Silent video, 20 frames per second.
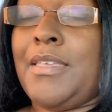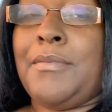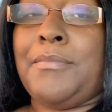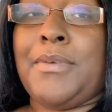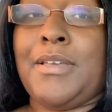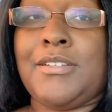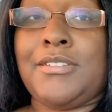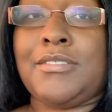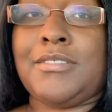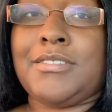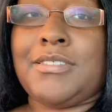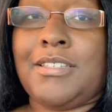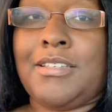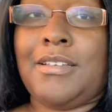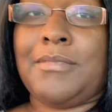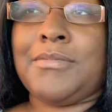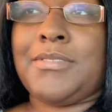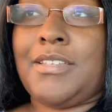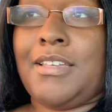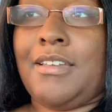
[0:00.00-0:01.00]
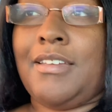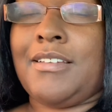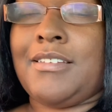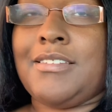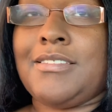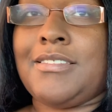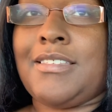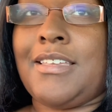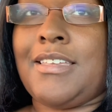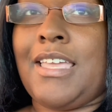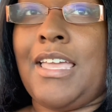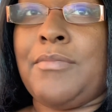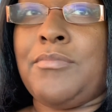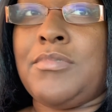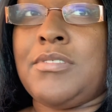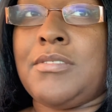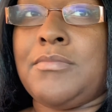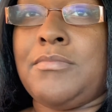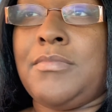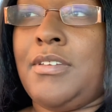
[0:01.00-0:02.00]
But as you can tell, I'm tired because they gave
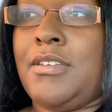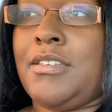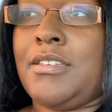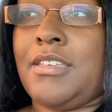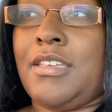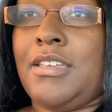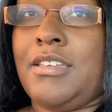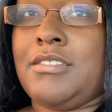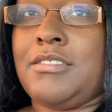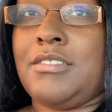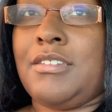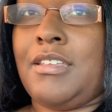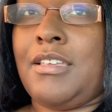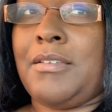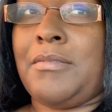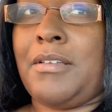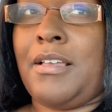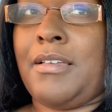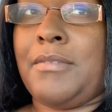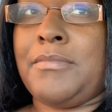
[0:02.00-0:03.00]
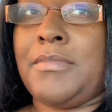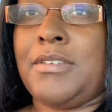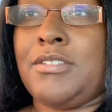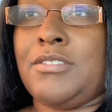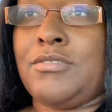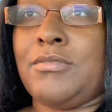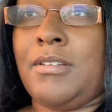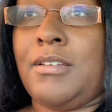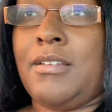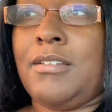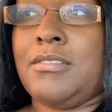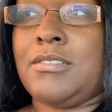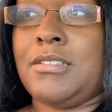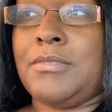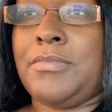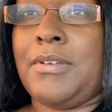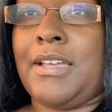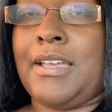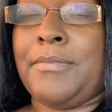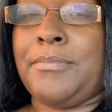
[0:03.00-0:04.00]
me some medication that got me drowsy,
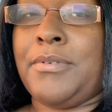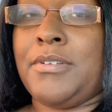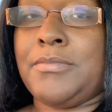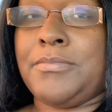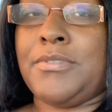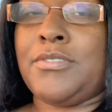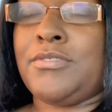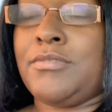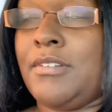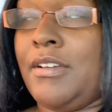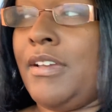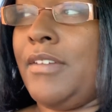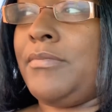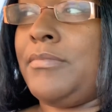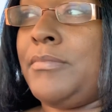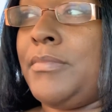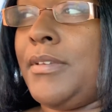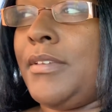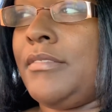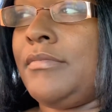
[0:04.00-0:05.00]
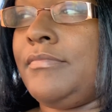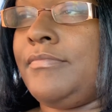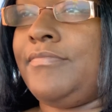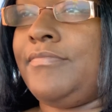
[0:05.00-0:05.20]
but I ain't supposed to be driving. But,